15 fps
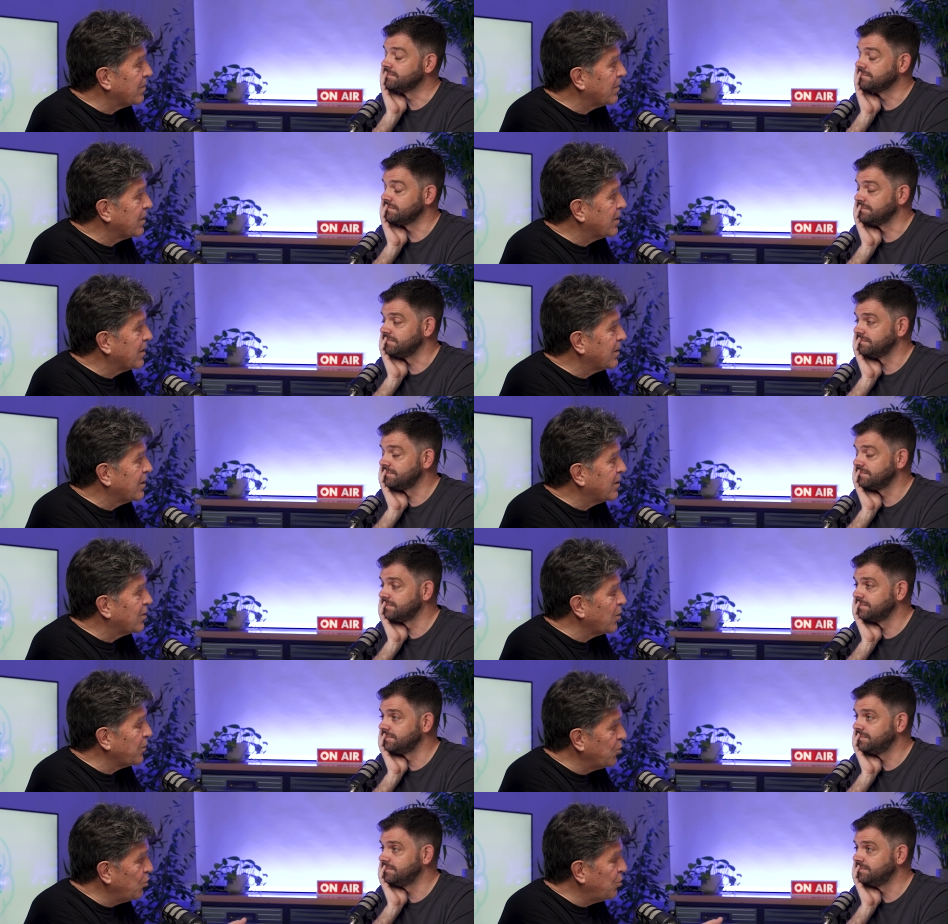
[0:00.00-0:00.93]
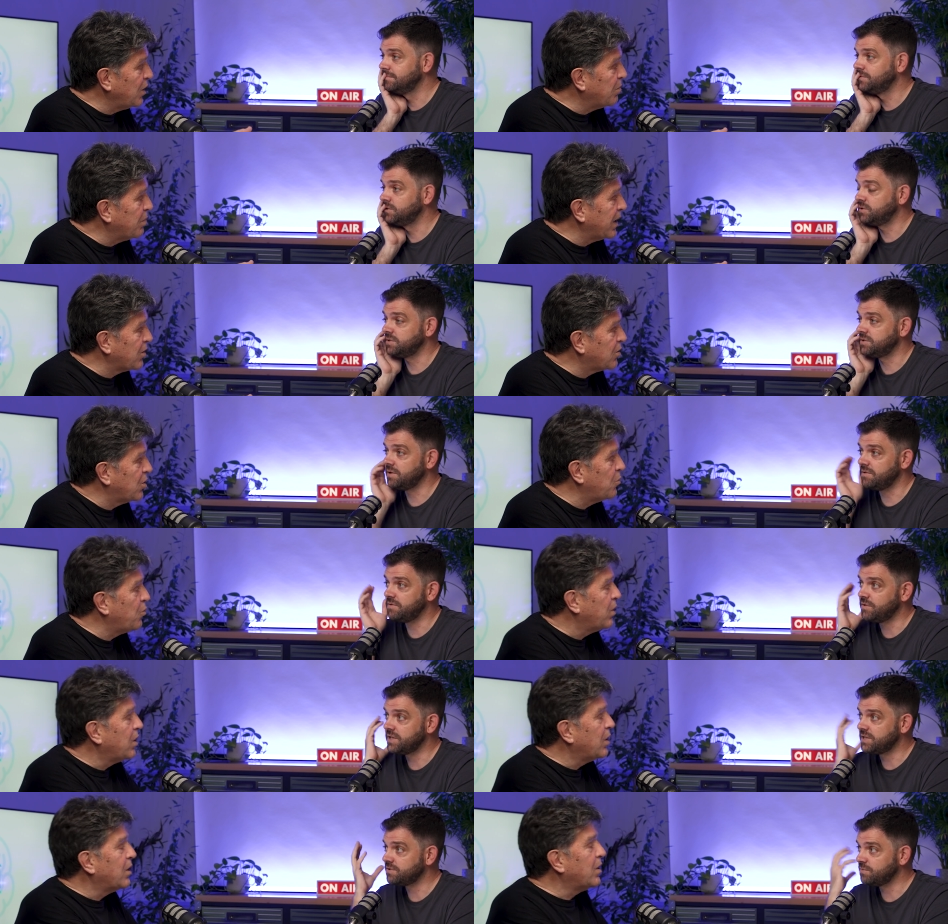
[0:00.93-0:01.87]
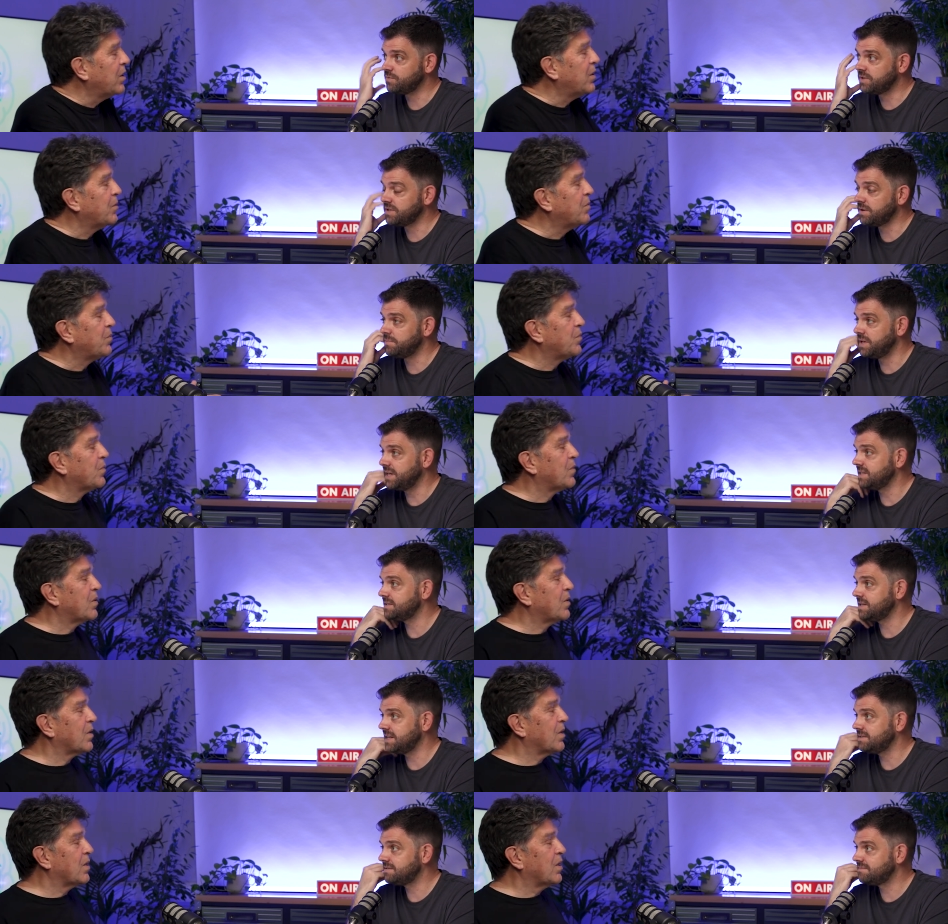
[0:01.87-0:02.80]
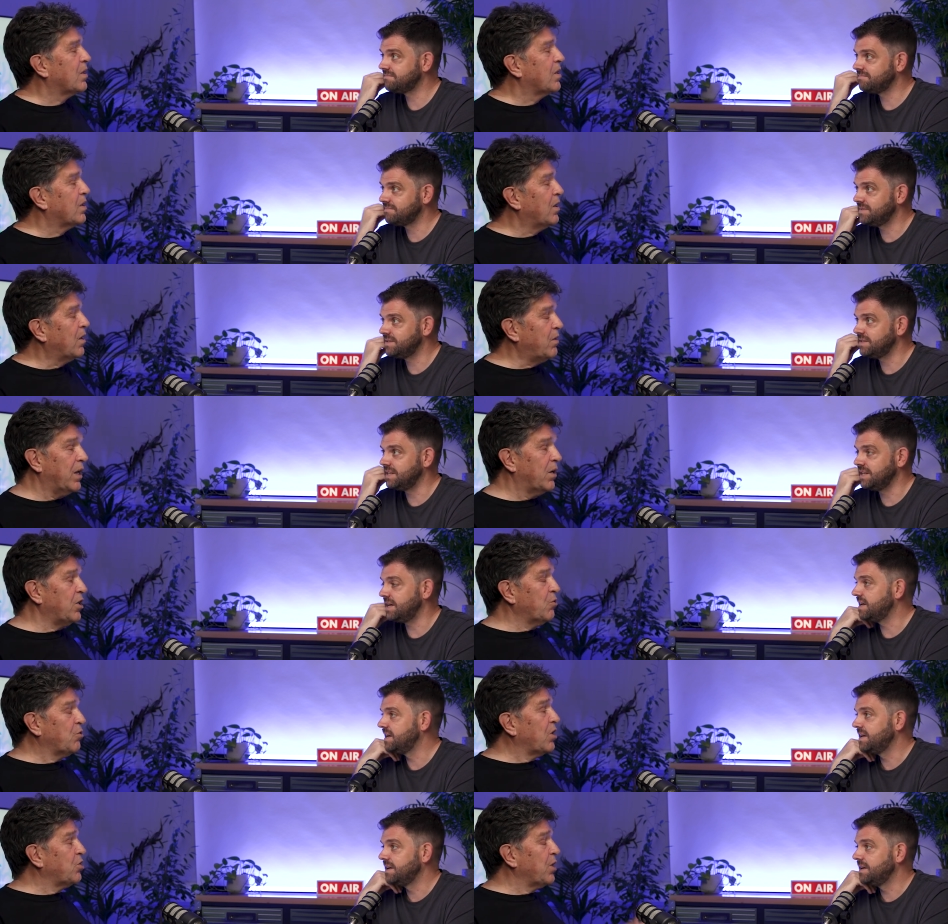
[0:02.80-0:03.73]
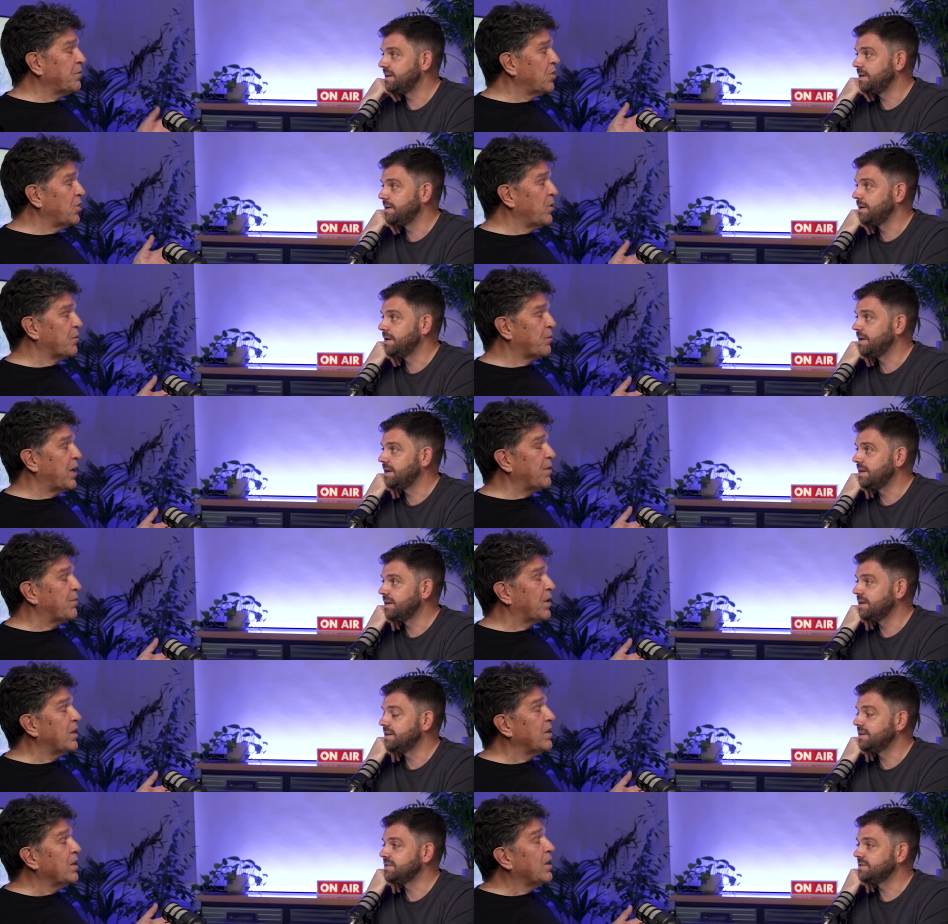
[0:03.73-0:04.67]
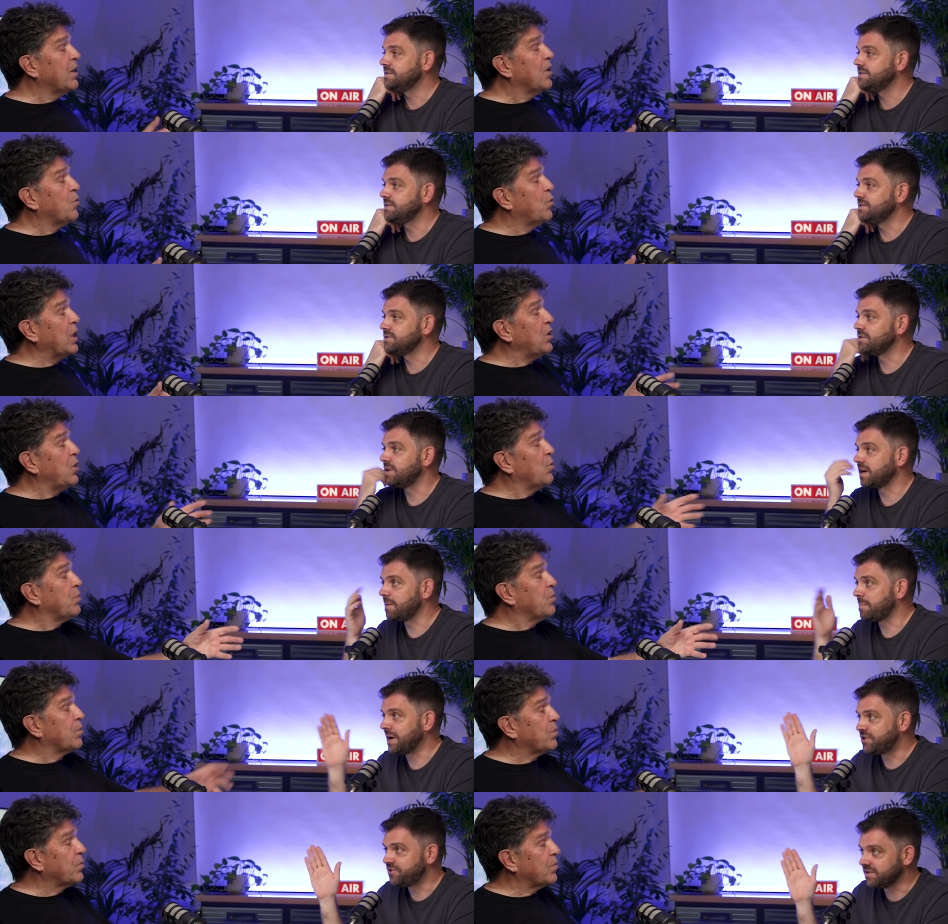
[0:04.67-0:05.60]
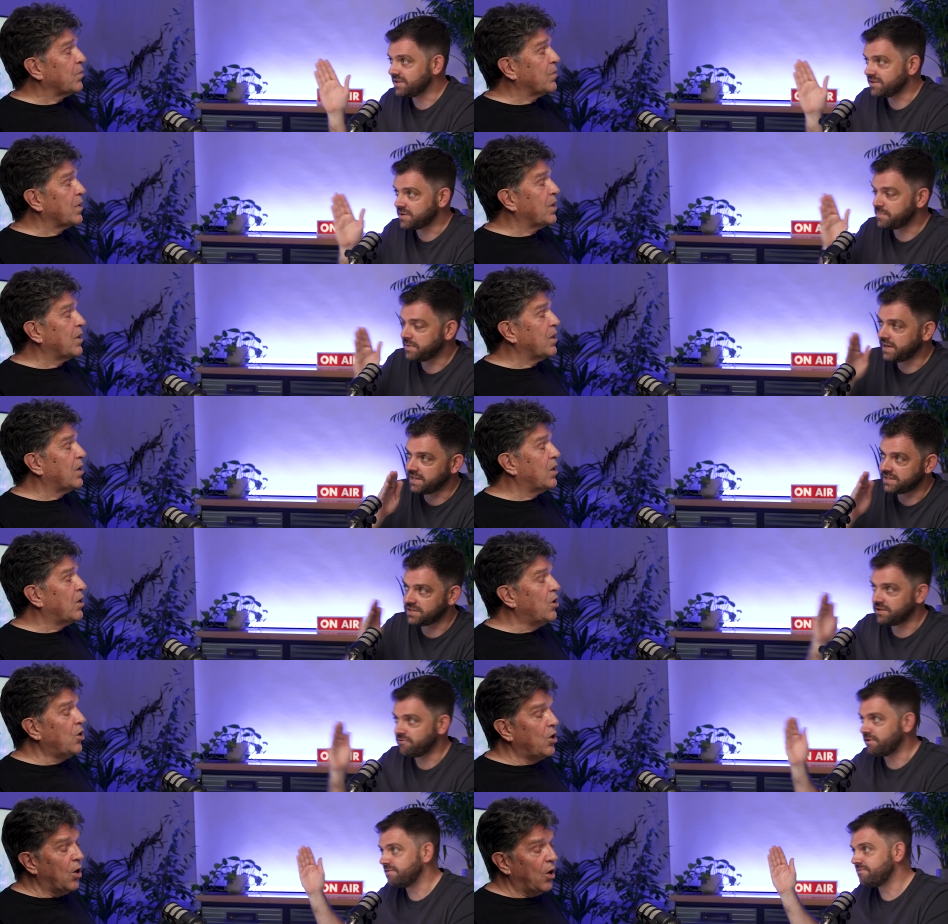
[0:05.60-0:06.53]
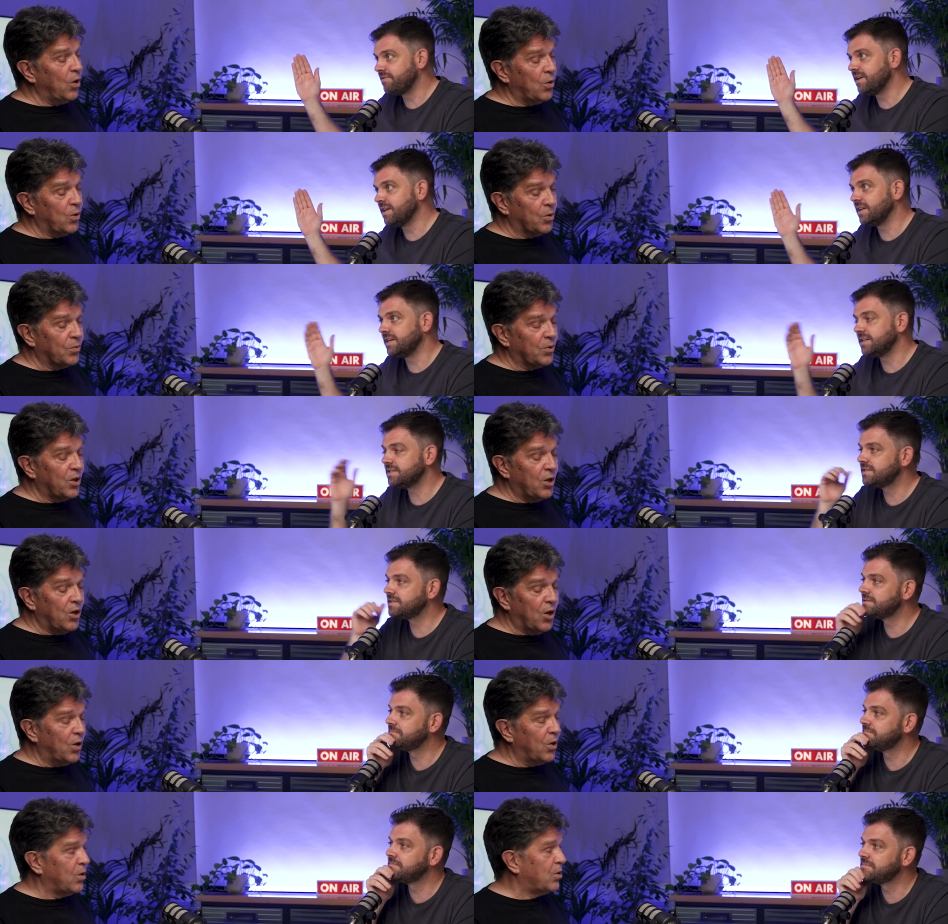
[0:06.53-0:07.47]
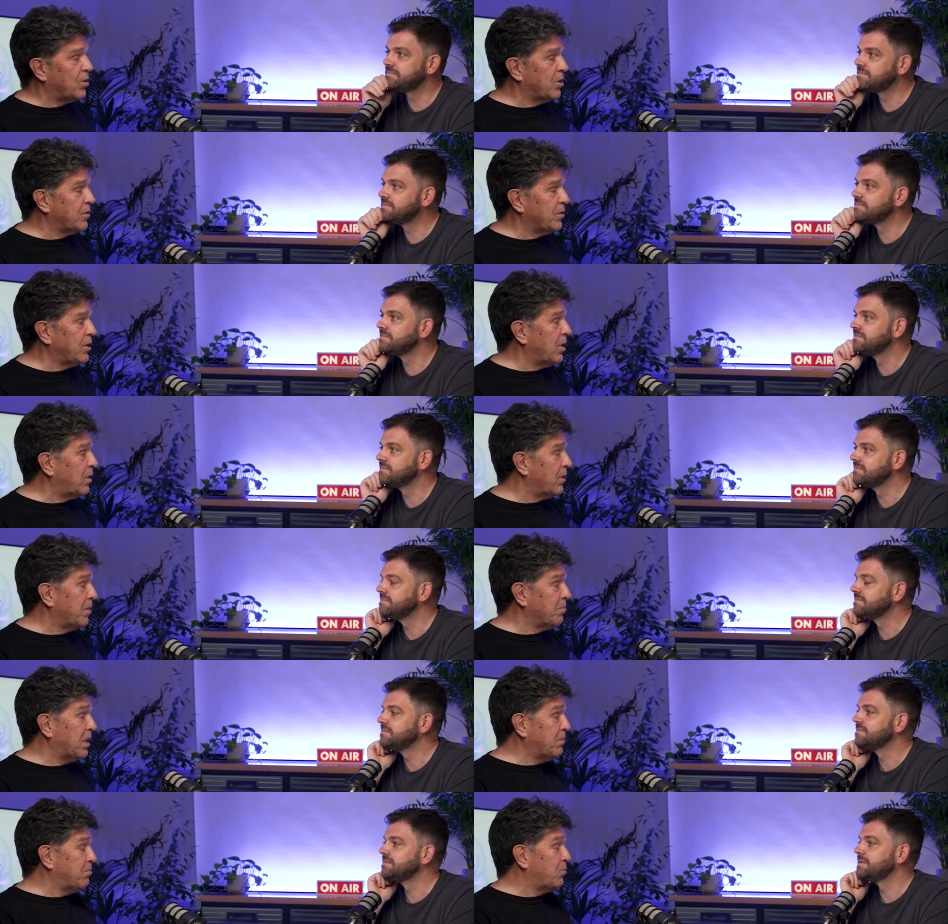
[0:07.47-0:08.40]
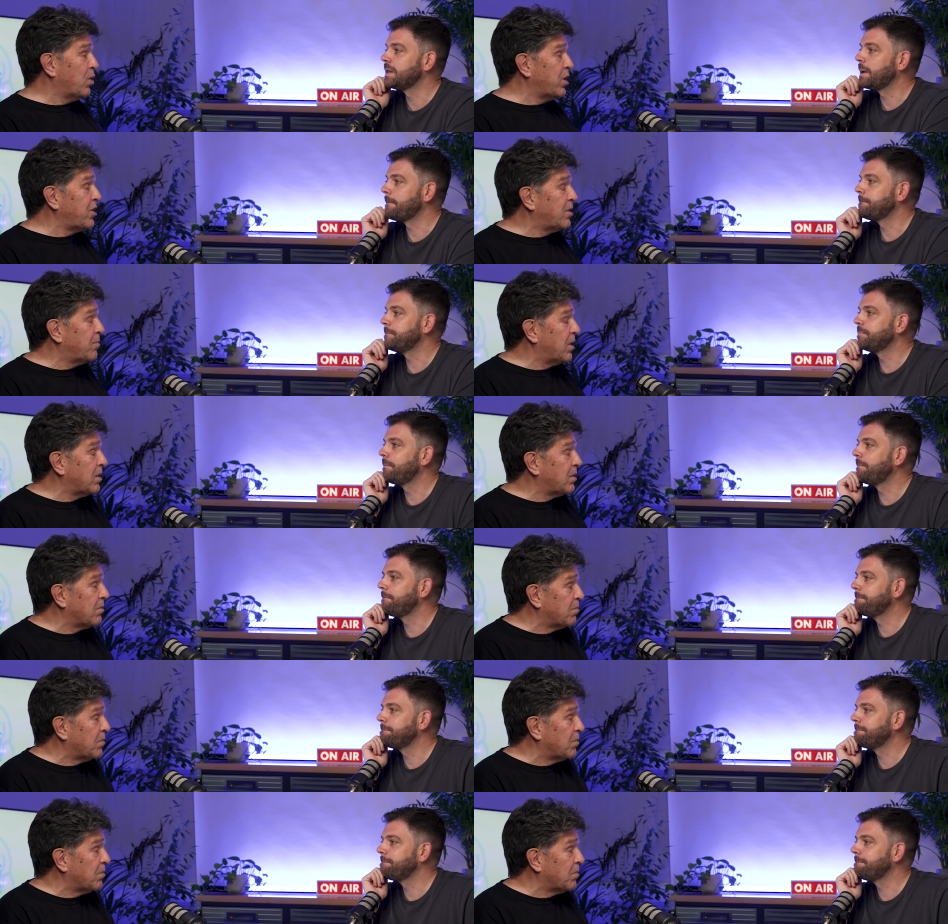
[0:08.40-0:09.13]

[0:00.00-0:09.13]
Speaker 1: Mm. So if you think back to...
Speaker 2: So this all, it's...
Speaker 1: Oh yeah, you don't have to do it forever. It's
Speaker 2: not
Speaker 1: like a battery that depletes and you refill. No. I'm worried about